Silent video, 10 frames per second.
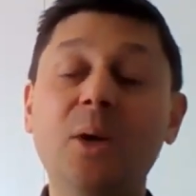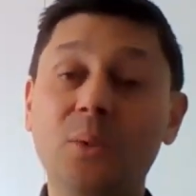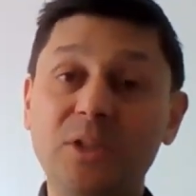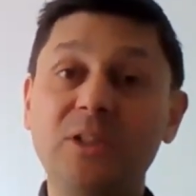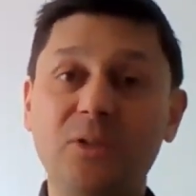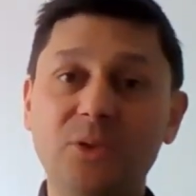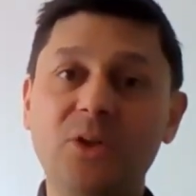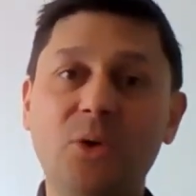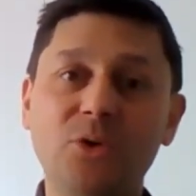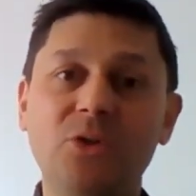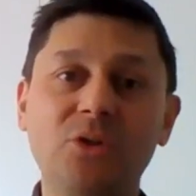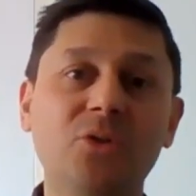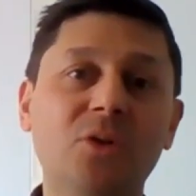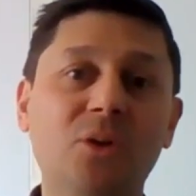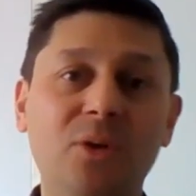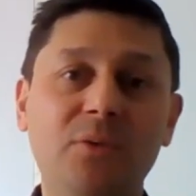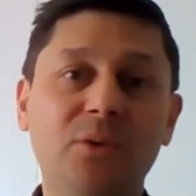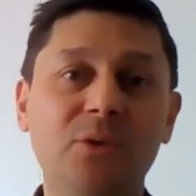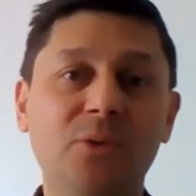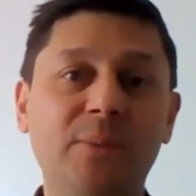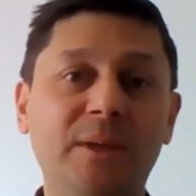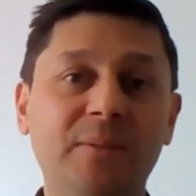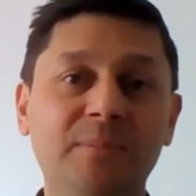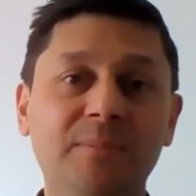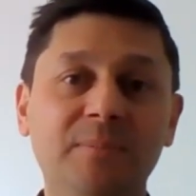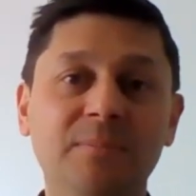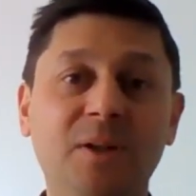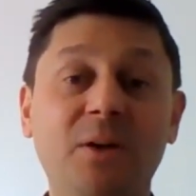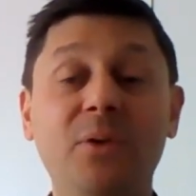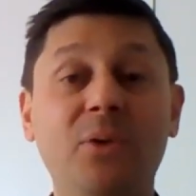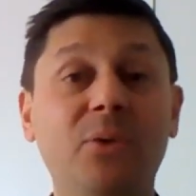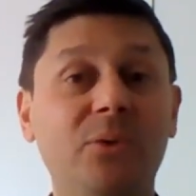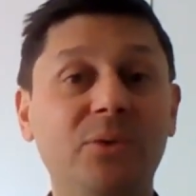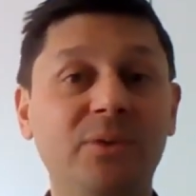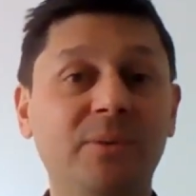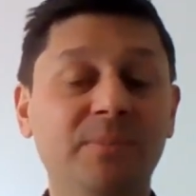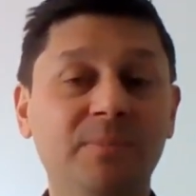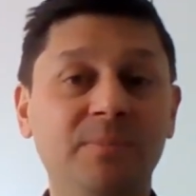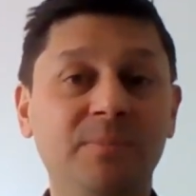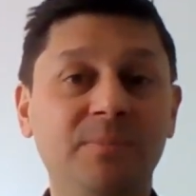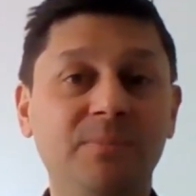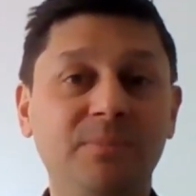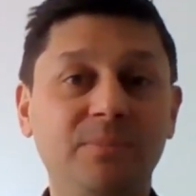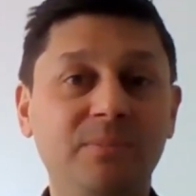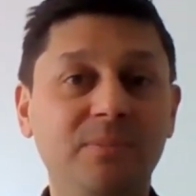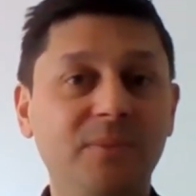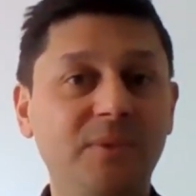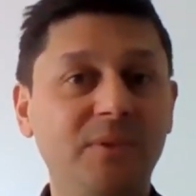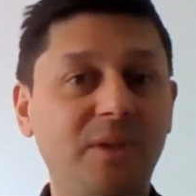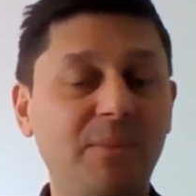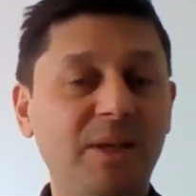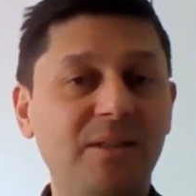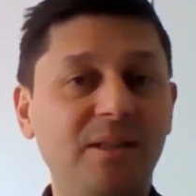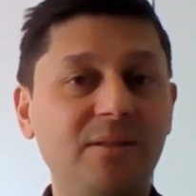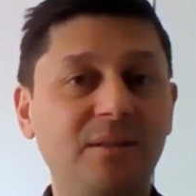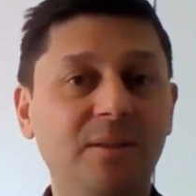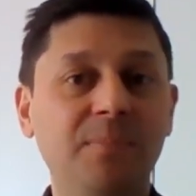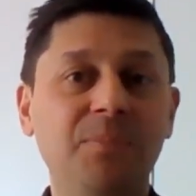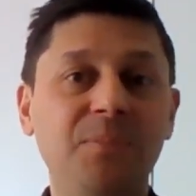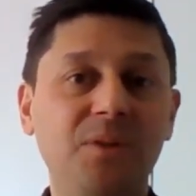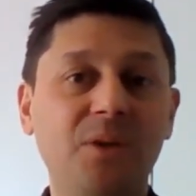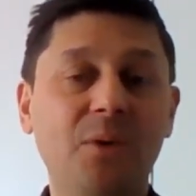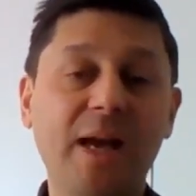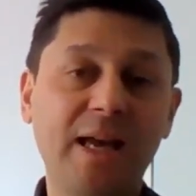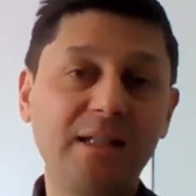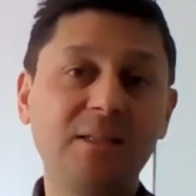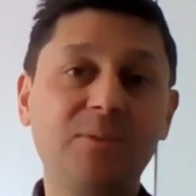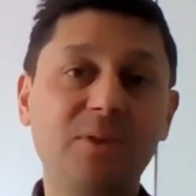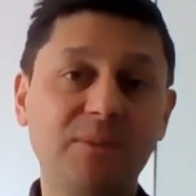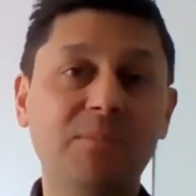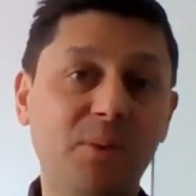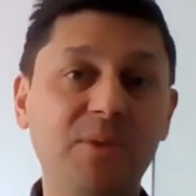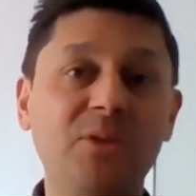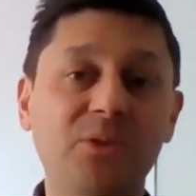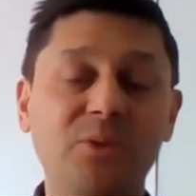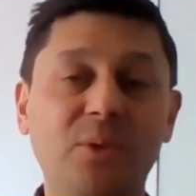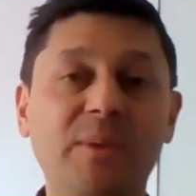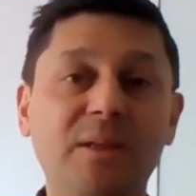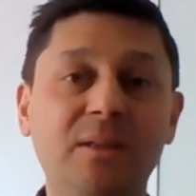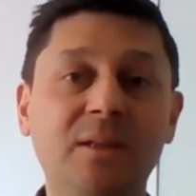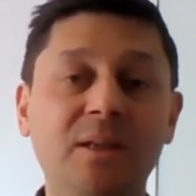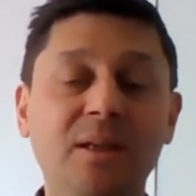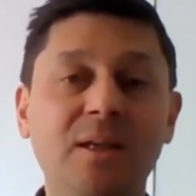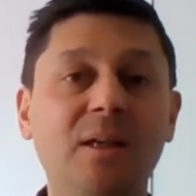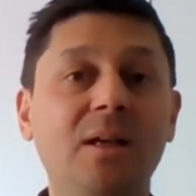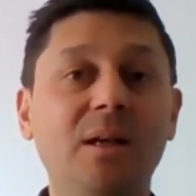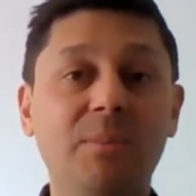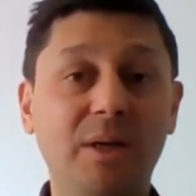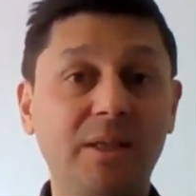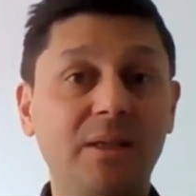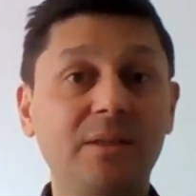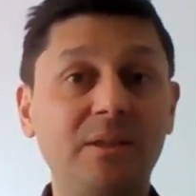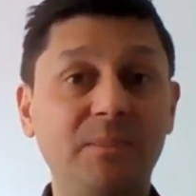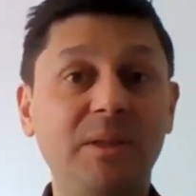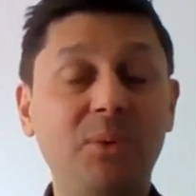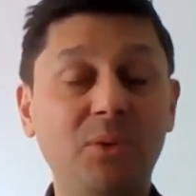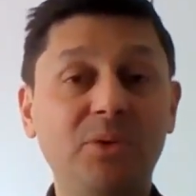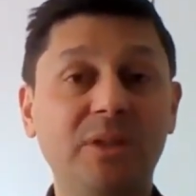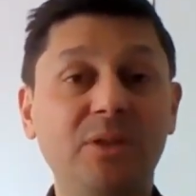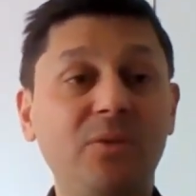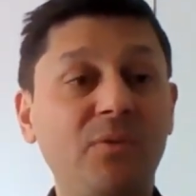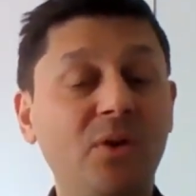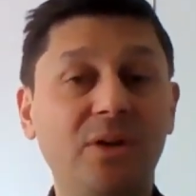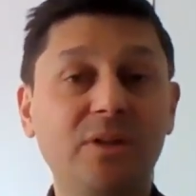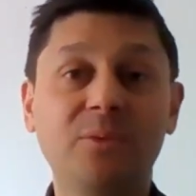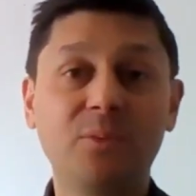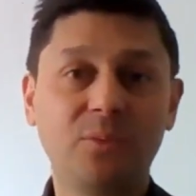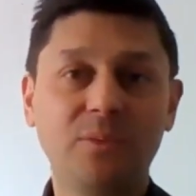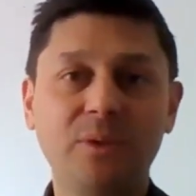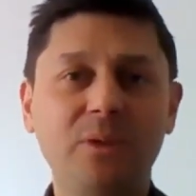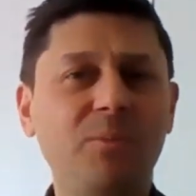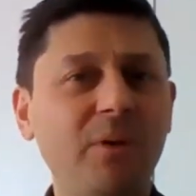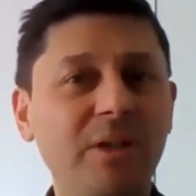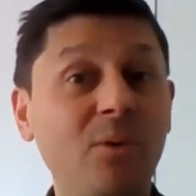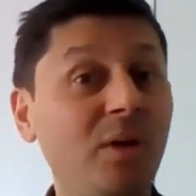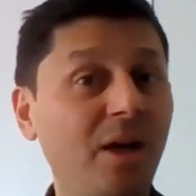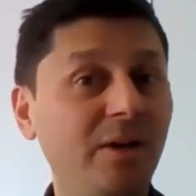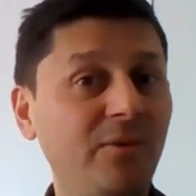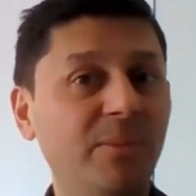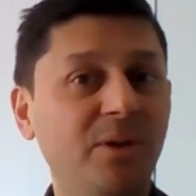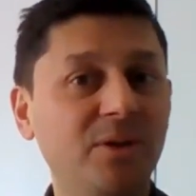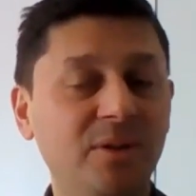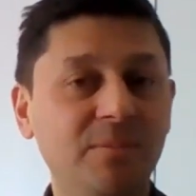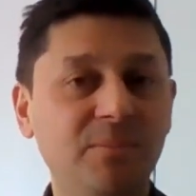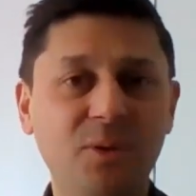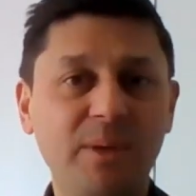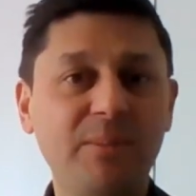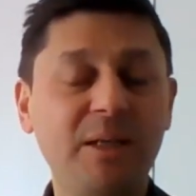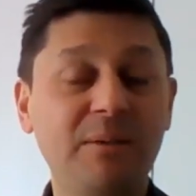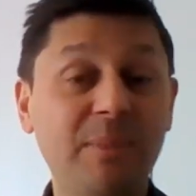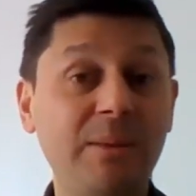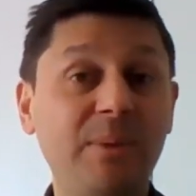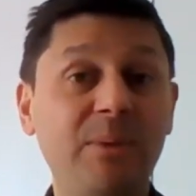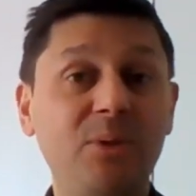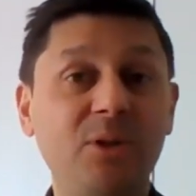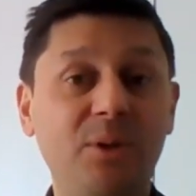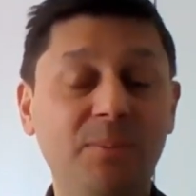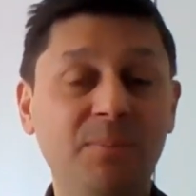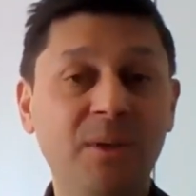which is your conscious control of your swimming, of your thoughts. Does that make sense? So we're adding the present moment to your swimming by simply pausing. You probably don't glide very much. Not many people do.